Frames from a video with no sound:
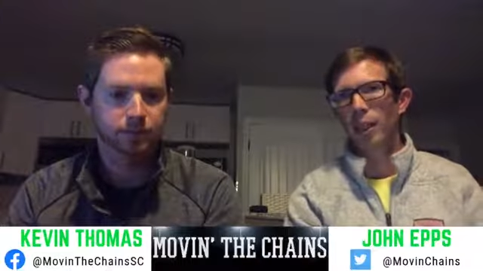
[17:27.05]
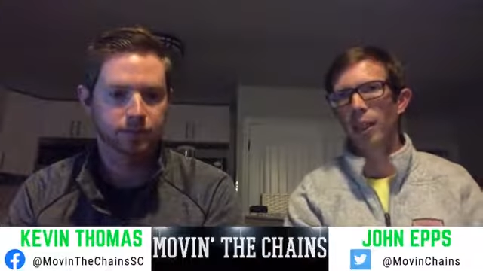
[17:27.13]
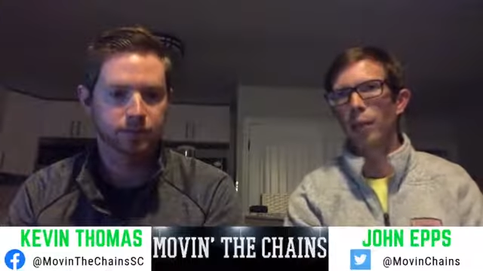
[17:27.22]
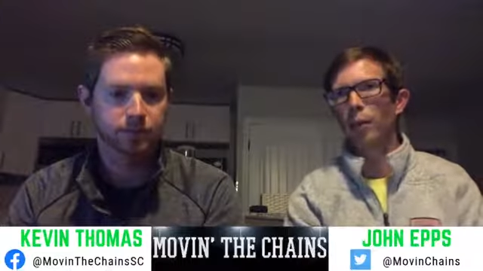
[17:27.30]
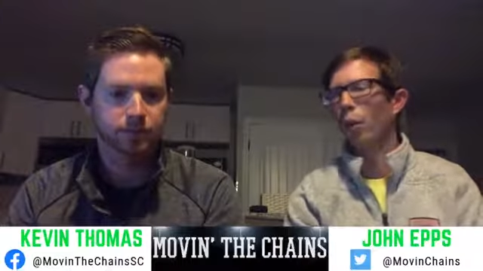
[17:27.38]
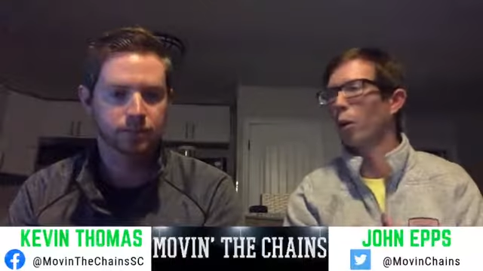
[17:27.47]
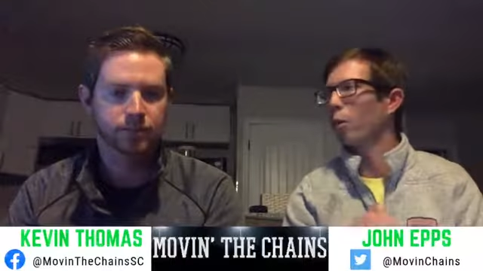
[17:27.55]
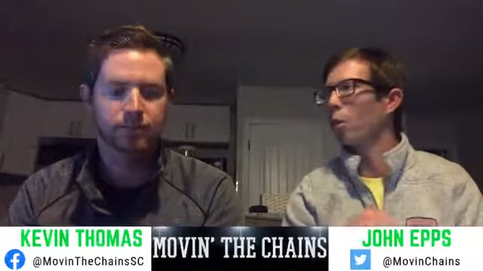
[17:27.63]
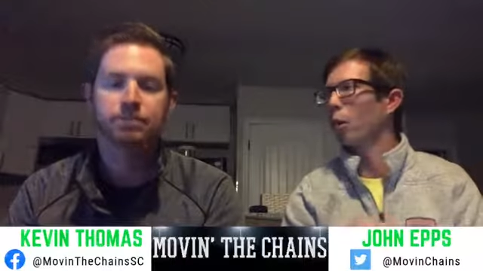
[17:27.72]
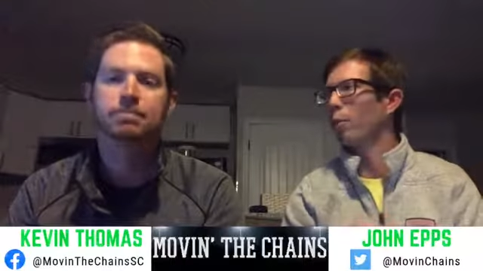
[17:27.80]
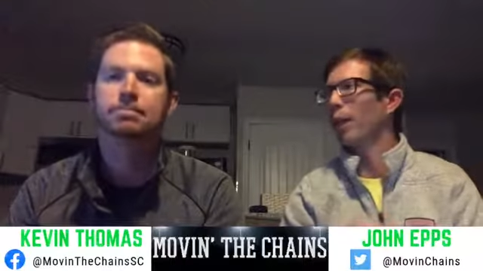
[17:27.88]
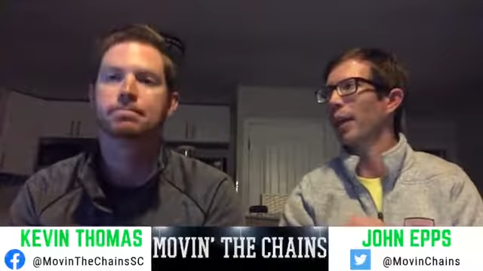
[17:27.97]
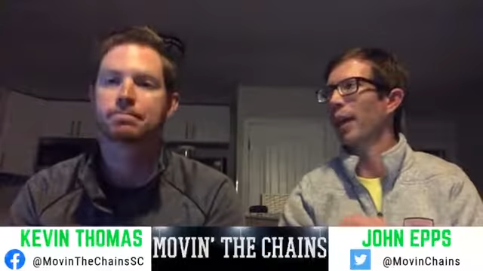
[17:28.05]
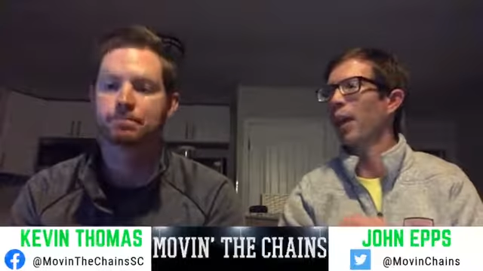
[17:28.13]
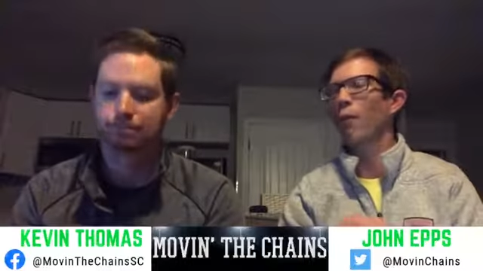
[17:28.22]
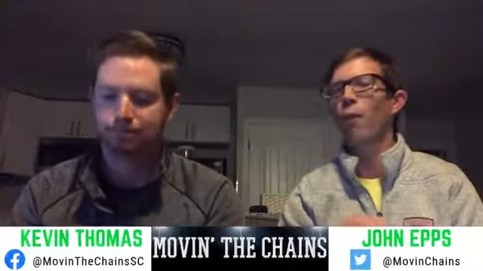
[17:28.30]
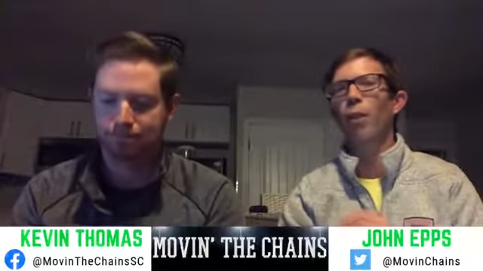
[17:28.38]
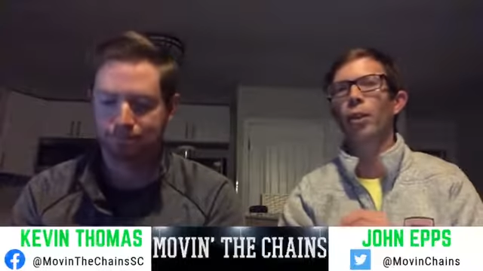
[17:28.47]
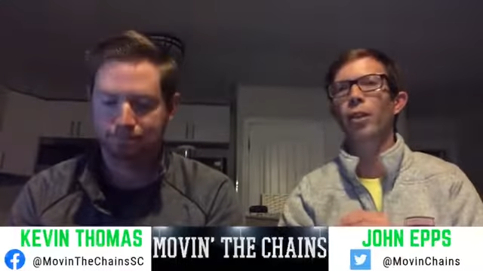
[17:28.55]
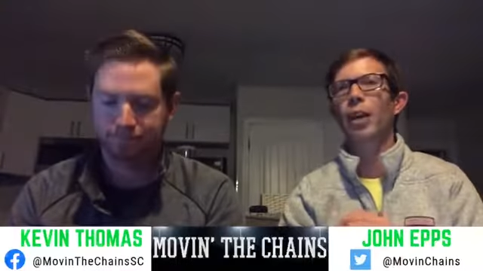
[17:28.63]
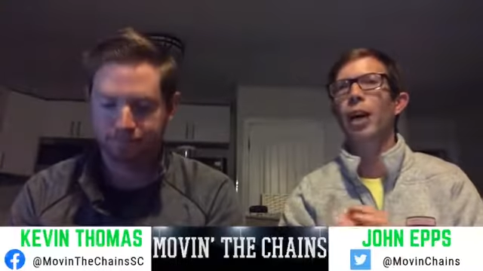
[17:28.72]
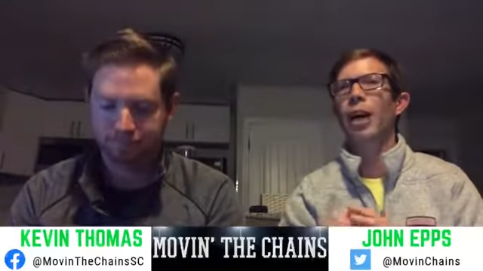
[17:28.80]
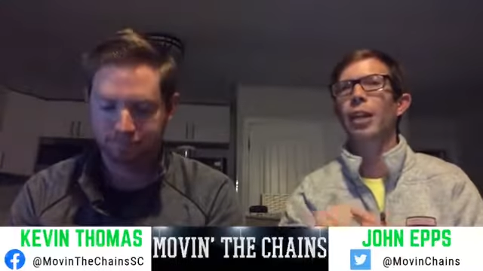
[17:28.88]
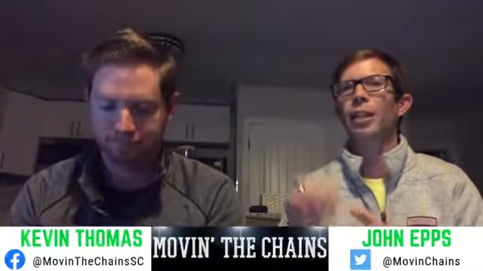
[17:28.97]
Speaker 1: They roll the quarterback out far
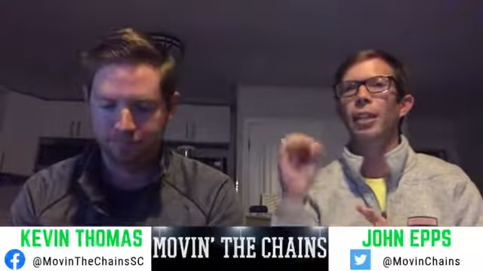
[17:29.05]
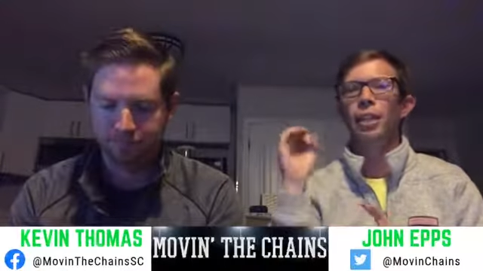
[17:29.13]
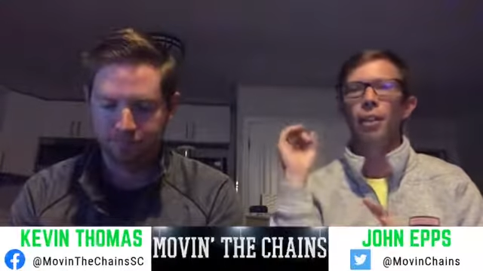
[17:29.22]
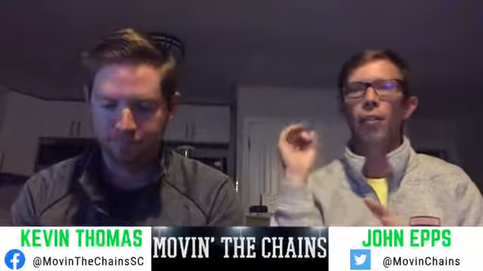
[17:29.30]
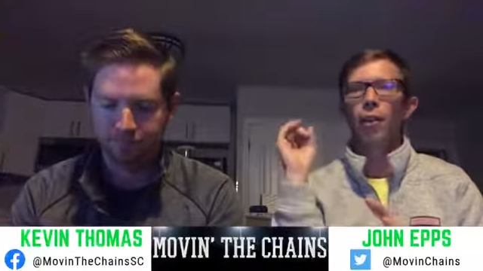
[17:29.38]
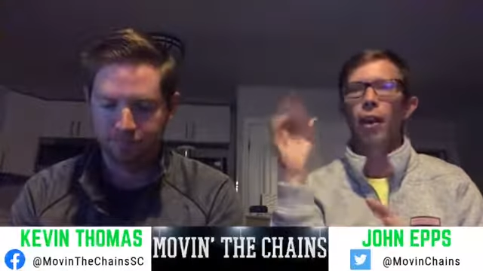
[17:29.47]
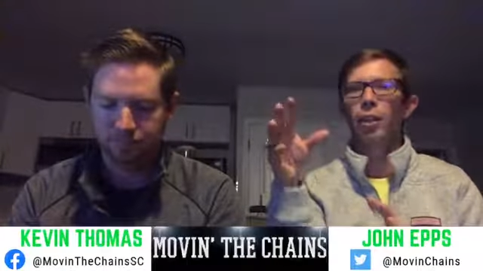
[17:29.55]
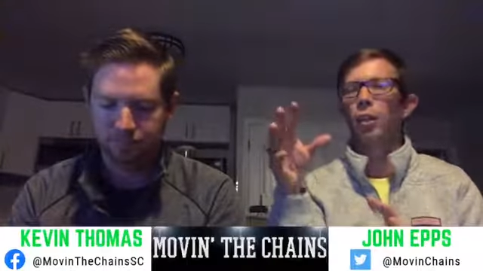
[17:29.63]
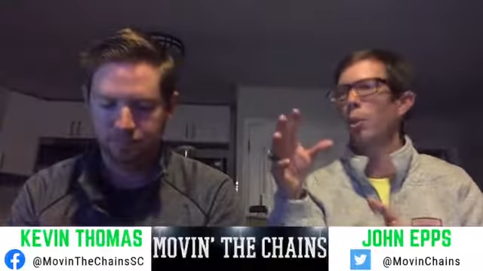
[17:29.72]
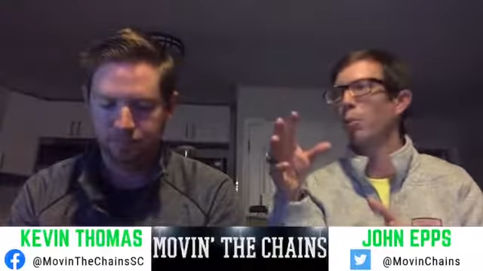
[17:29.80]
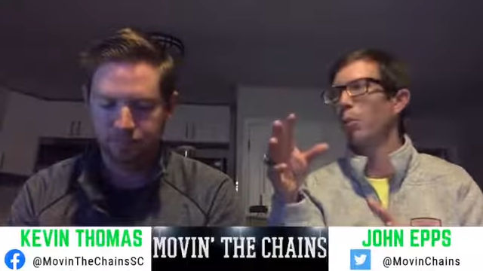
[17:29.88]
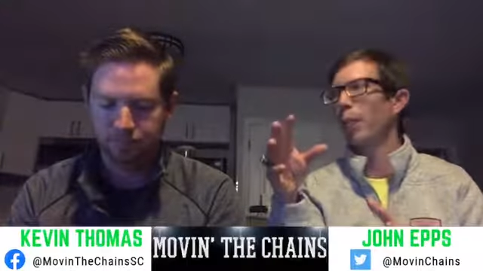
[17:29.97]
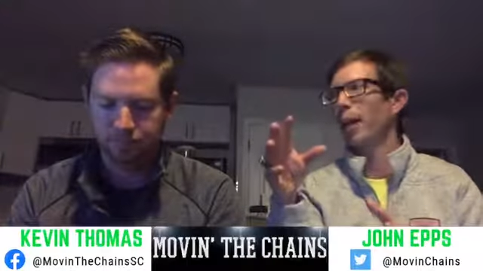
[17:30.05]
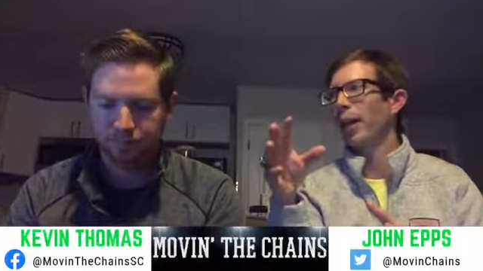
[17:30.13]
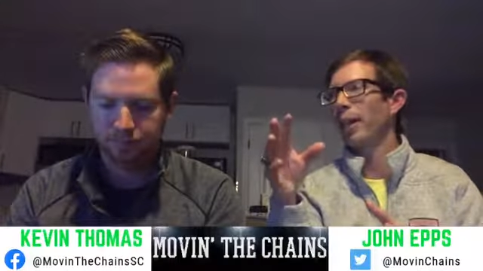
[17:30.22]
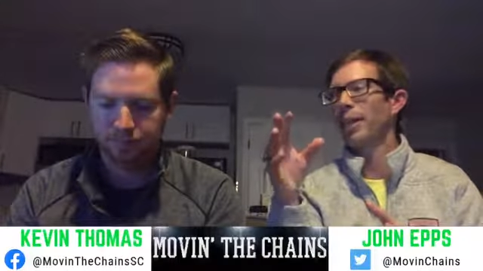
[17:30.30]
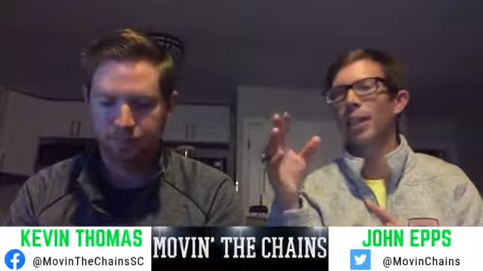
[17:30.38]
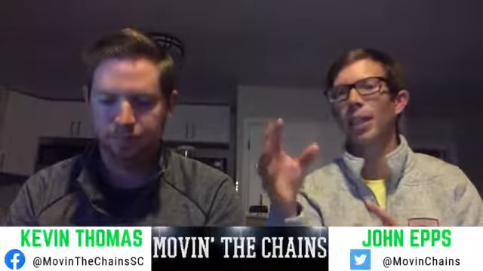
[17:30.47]
side, find an open man,